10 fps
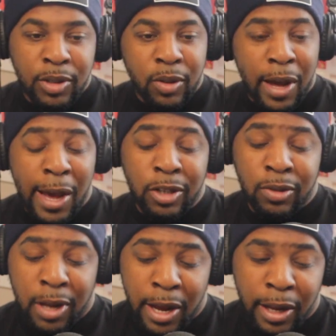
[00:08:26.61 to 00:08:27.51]
was gonna
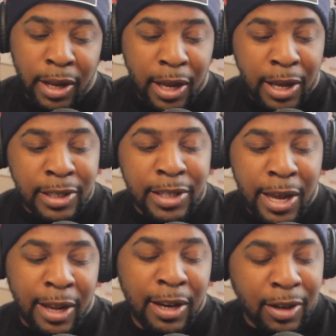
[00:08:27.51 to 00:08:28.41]
ask you, like, is
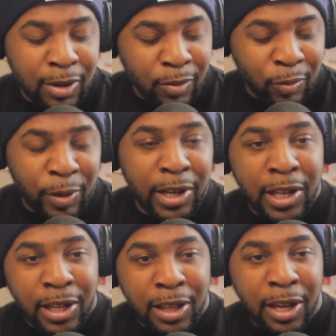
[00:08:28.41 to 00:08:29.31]
that
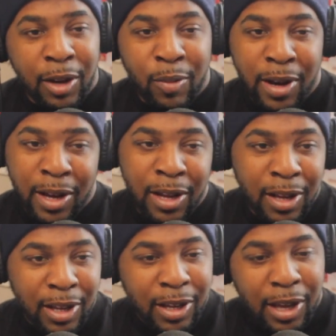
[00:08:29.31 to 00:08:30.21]
really a thing where
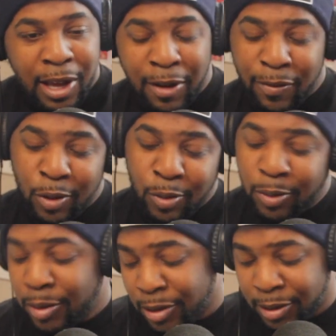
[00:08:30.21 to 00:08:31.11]
if
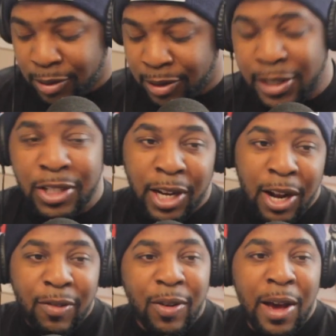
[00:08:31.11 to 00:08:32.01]
you
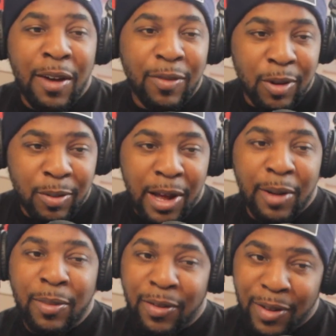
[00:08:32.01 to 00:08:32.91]
DJing off your iPhone,
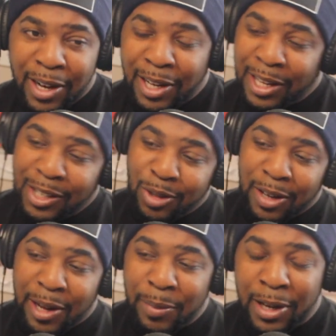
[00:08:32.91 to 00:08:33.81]
like motherfucker, look at
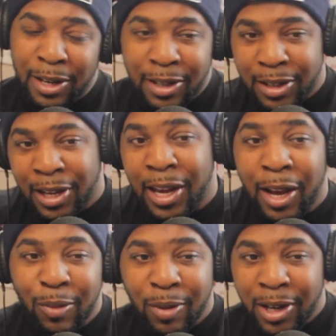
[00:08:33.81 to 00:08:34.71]
you like, man,
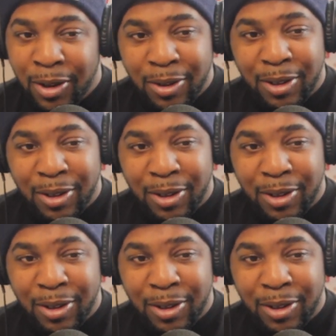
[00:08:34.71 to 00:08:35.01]
he ain't real.